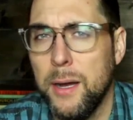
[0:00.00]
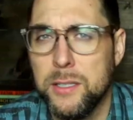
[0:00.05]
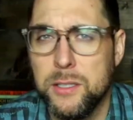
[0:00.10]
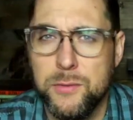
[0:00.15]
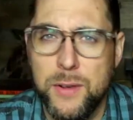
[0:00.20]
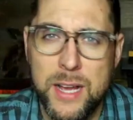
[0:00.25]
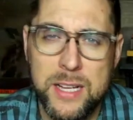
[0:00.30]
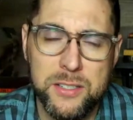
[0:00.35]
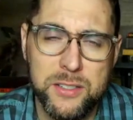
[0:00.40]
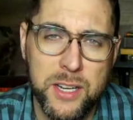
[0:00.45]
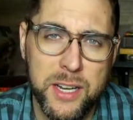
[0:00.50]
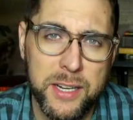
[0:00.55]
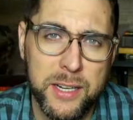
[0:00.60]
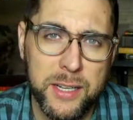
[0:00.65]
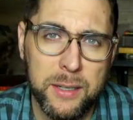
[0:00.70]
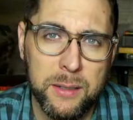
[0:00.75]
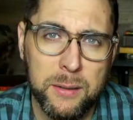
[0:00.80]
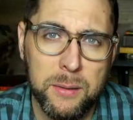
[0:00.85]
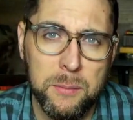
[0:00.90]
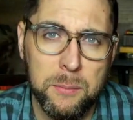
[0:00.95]
Uh, it's
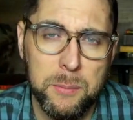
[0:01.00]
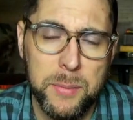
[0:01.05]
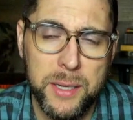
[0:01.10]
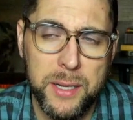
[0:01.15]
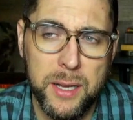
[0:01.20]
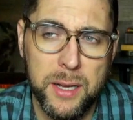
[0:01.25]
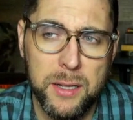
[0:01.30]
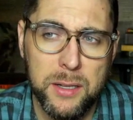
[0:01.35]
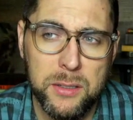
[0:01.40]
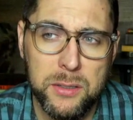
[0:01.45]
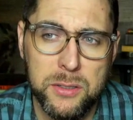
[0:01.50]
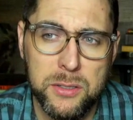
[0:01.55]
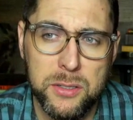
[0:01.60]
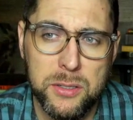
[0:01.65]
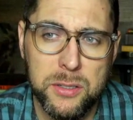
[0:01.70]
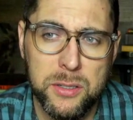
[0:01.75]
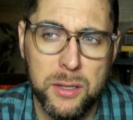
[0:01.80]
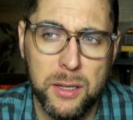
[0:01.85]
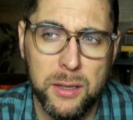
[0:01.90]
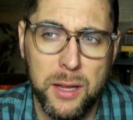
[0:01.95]
fascinating
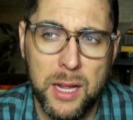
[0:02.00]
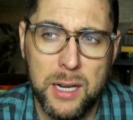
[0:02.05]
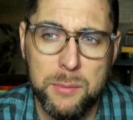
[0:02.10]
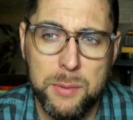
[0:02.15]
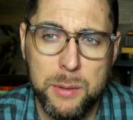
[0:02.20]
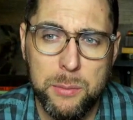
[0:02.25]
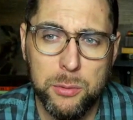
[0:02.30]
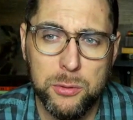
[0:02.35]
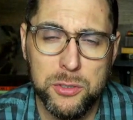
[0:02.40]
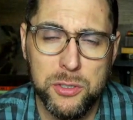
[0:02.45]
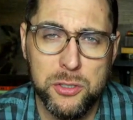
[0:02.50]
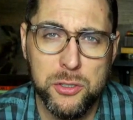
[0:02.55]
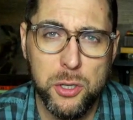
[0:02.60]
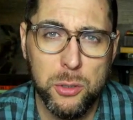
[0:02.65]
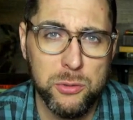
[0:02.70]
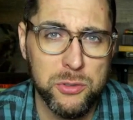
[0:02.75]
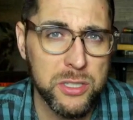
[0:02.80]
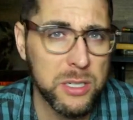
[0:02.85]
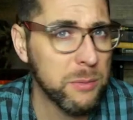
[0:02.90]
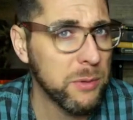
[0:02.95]
because a lot of people
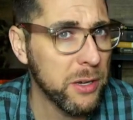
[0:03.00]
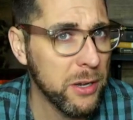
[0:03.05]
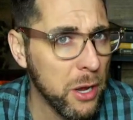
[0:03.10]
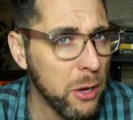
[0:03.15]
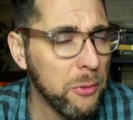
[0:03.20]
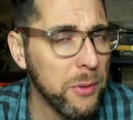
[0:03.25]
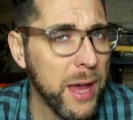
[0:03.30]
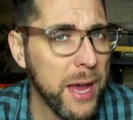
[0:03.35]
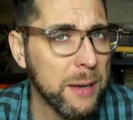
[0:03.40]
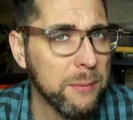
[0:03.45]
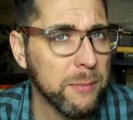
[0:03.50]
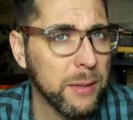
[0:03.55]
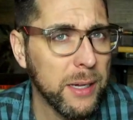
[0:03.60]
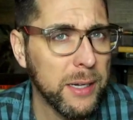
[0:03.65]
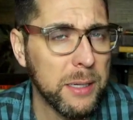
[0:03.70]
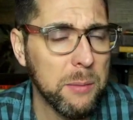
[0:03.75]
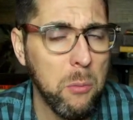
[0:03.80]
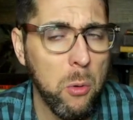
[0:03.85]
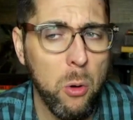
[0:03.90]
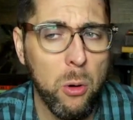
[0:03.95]
just don't seem to know that
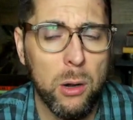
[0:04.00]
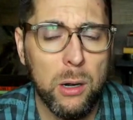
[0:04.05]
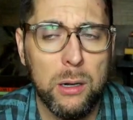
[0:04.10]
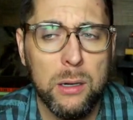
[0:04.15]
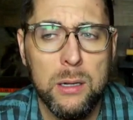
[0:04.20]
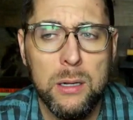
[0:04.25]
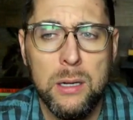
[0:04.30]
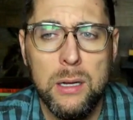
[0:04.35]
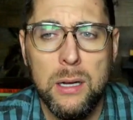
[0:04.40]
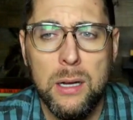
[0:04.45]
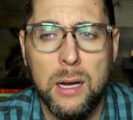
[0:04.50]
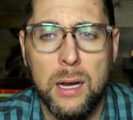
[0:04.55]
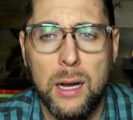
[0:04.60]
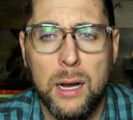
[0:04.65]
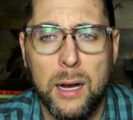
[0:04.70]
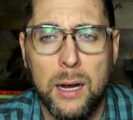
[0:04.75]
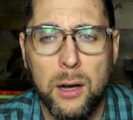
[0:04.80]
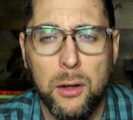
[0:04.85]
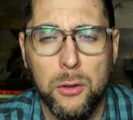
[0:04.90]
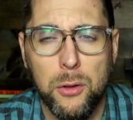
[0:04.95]
anymore.
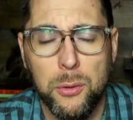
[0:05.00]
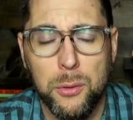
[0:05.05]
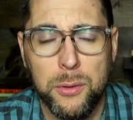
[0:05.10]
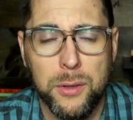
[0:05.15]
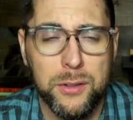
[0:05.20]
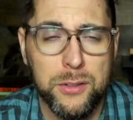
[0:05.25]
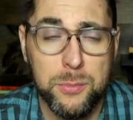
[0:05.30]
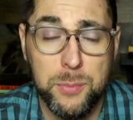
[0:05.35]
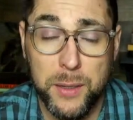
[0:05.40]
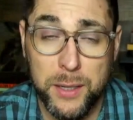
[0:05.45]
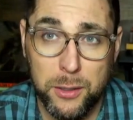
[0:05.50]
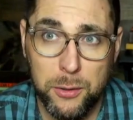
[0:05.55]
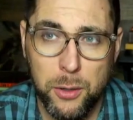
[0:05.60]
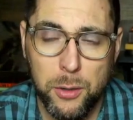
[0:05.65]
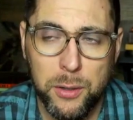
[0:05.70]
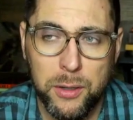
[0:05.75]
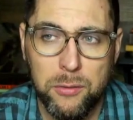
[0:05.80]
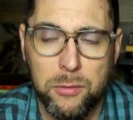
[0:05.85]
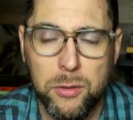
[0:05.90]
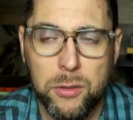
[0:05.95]
Uh, although it's been
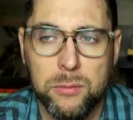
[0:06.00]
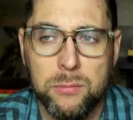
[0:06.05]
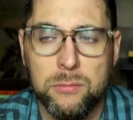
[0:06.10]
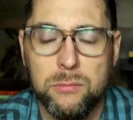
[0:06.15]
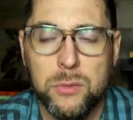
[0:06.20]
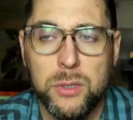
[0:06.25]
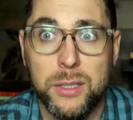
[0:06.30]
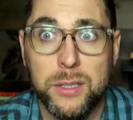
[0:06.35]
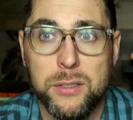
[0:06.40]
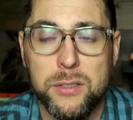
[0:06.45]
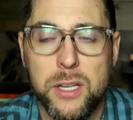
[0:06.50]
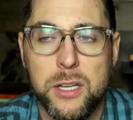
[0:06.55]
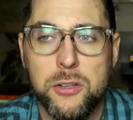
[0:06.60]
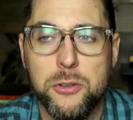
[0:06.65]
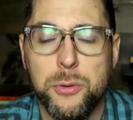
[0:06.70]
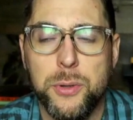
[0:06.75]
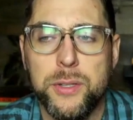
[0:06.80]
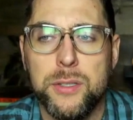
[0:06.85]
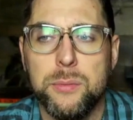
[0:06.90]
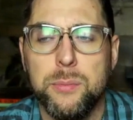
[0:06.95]
growing for really
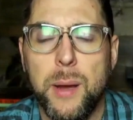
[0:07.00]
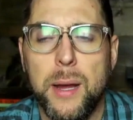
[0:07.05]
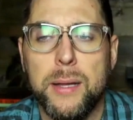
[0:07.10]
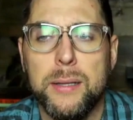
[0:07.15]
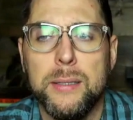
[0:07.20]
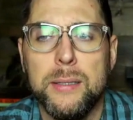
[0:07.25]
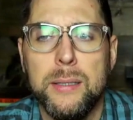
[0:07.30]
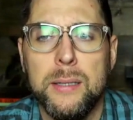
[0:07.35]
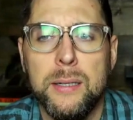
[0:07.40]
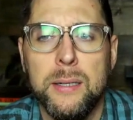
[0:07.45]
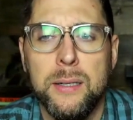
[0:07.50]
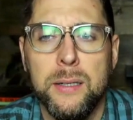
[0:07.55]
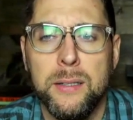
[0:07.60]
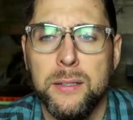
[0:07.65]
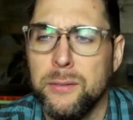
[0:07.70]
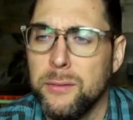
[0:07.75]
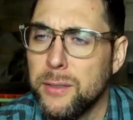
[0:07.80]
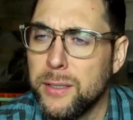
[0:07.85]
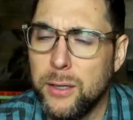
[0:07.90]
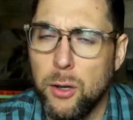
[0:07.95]
centuries, but
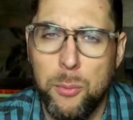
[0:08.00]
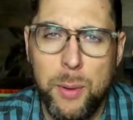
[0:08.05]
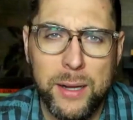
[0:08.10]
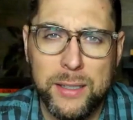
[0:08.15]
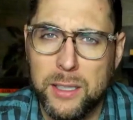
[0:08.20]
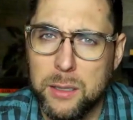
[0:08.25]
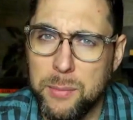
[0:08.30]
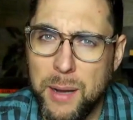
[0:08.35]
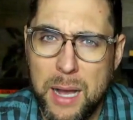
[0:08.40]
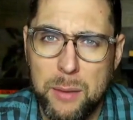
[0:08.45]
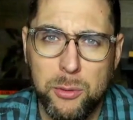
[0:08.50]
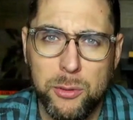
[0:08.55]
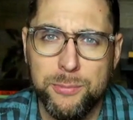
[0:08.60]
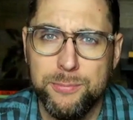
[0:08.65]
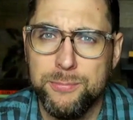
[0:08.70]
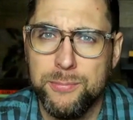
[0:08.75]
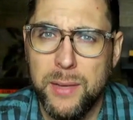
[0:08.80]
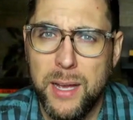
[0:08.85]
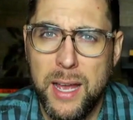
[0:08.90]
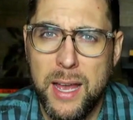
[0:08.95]
go back to the
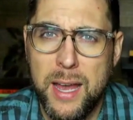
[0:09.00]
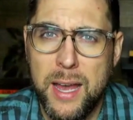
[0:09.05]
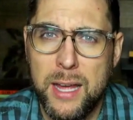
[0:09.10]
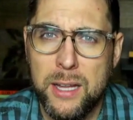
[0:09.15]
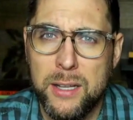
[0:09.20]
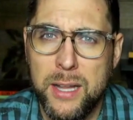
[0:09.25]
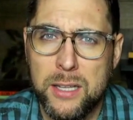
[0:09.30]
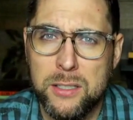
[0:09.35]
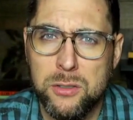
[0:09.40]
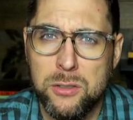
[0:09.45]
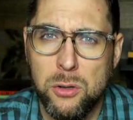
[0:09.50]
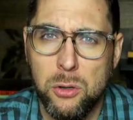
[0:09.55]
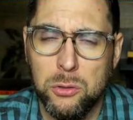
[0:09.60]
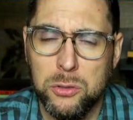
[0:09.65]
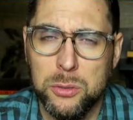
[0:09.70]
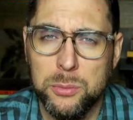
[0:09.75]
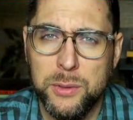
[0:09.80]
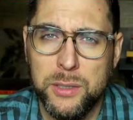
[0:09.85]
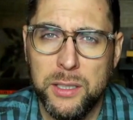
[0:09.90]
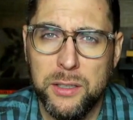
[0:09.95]
Bible. And that's
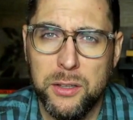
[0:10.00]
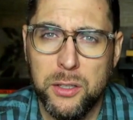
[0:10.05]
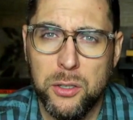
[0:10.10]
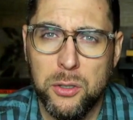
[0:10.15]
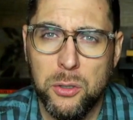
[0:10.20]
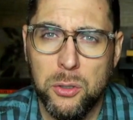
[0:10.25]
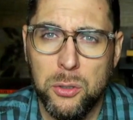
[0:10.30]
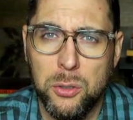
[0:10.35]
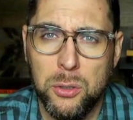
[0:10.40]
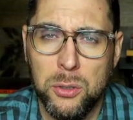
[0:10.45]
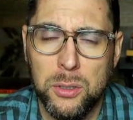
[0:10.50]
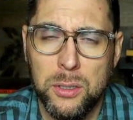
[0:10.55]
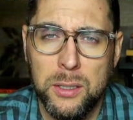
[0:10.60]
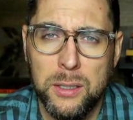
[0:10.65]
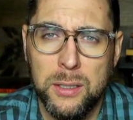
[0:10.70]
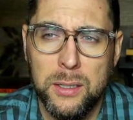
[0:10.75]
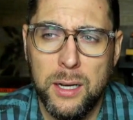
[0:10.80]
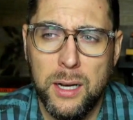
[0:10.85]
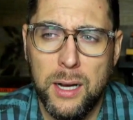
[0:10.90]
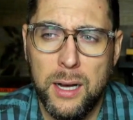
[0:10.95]
ultimately the goal
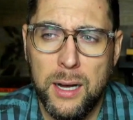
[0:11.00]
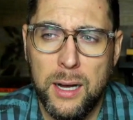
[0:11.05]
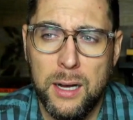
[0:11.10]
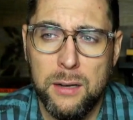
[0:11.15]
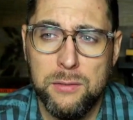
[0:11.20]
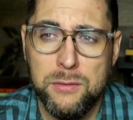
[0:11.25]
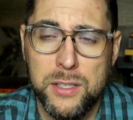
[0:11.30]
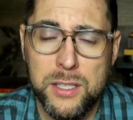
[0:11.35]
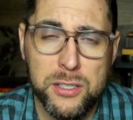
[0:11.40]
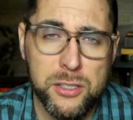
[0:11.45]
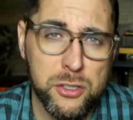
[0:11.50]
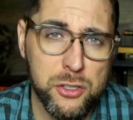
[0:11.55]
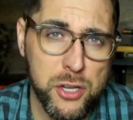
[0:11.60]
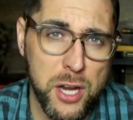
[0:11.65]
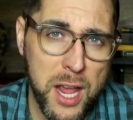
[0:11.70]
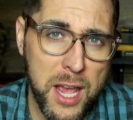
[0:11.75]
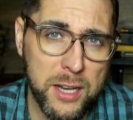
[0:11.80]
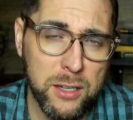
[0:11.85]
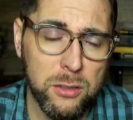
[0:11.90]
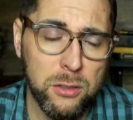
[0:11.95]
uh, of this
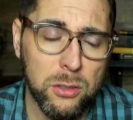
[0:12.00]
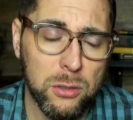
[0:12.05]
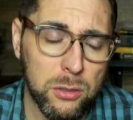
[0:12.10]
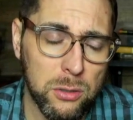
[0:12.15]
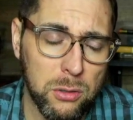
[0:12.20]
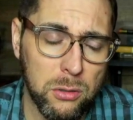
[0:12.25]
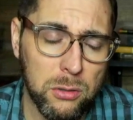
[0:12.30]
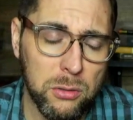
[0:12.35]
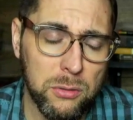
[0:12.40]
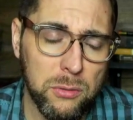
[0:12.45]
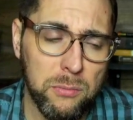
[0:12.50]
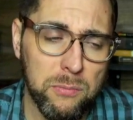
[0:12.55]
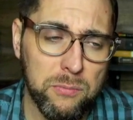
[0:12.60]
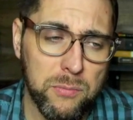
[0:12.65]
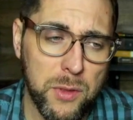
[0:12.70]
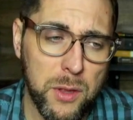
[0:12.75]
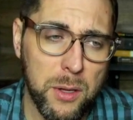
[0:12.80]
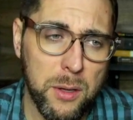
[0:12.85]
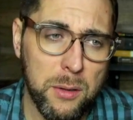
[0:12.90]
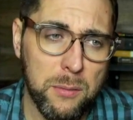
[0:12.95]
channel, or, or
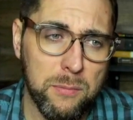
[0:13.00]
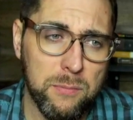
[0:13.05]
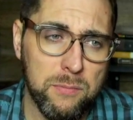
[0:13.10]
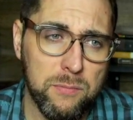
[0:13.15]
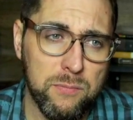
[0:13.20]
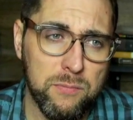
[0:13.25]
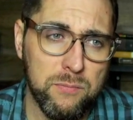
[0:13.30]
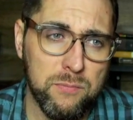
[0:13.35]
the